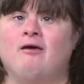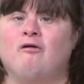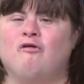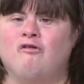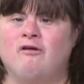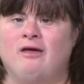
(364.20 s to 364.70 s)

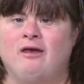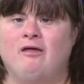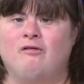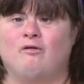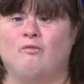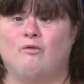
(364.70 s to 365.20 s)

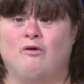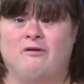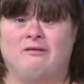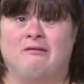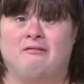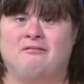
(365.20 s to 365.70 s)
creating the words
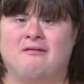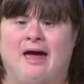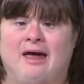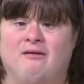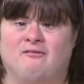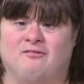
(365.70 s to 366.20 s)

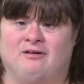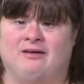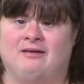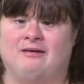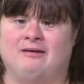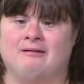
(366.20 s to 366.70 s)
inside of
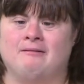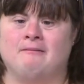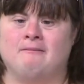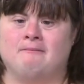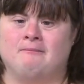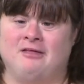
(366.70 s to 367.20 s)
it,
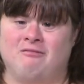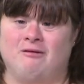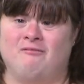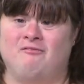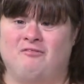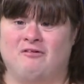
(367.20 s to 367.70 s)
makes
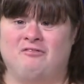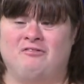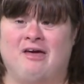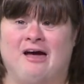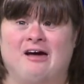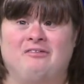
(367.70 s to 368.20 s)
me feel
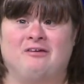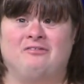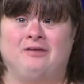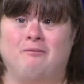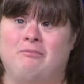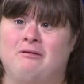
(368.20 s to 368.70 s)
talented
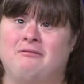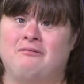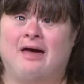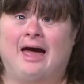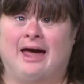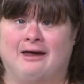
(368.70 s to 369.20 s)
deep
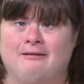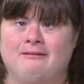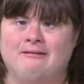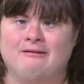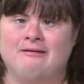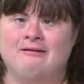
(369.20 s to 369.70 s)
inside
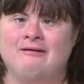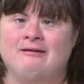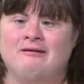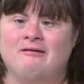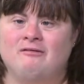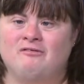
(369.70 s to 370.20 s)

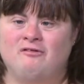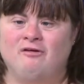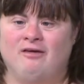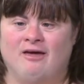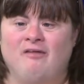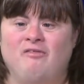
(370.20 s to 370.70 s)
to
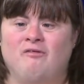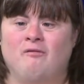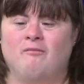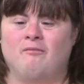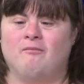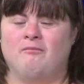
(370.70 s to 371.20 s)
get the
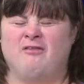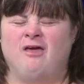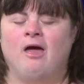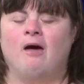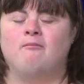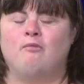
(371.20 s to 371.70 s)

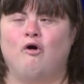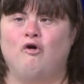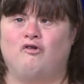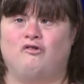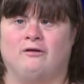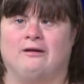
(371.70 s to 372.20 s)

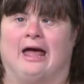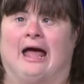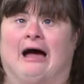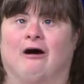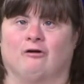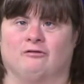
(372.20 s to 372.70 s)
emotion
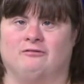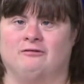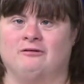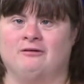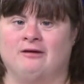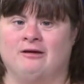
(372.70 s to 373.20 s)
out,
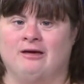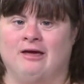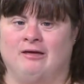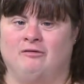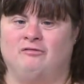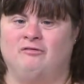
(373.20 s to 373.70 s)

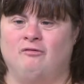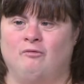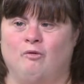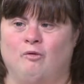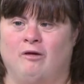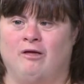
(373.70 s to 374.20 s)
and
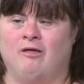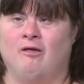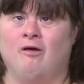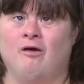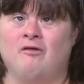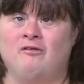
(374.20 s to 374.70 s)
to
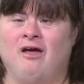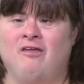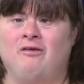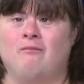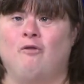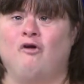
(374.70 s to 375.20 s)
get
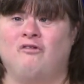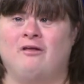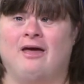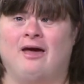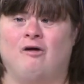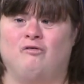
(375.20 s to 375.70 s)
the emotion
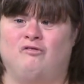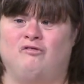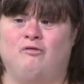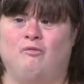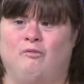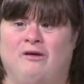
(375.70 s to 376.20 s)
out
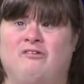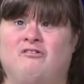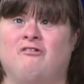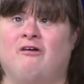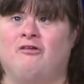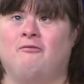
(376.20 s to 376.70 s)
to reach
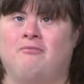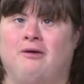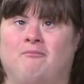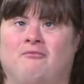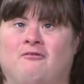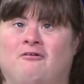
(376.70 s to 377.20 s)
to other
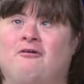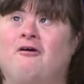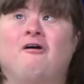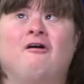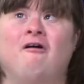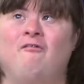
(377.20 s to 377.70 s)
people
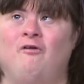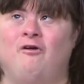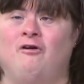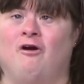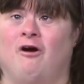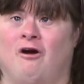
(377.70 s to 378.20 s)
of who
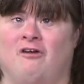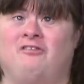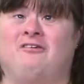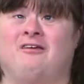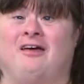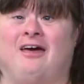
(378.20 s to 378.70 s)
you are
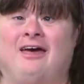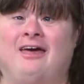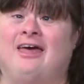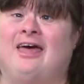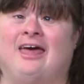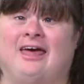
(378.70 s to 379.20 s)
today.
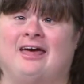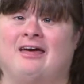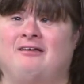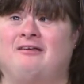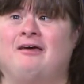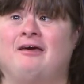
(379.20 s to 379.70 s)
And